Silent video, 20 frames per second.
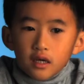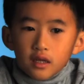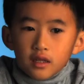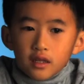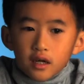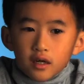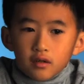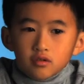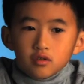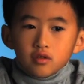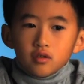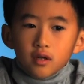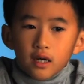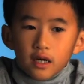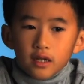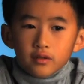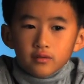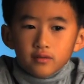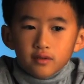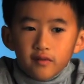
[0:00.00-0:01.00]
It tells you
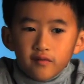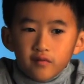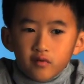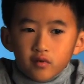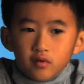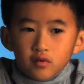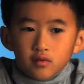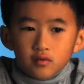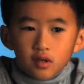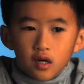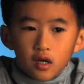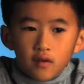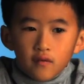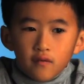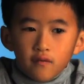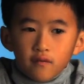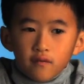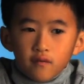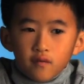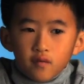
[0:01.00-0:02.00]
how to live your life.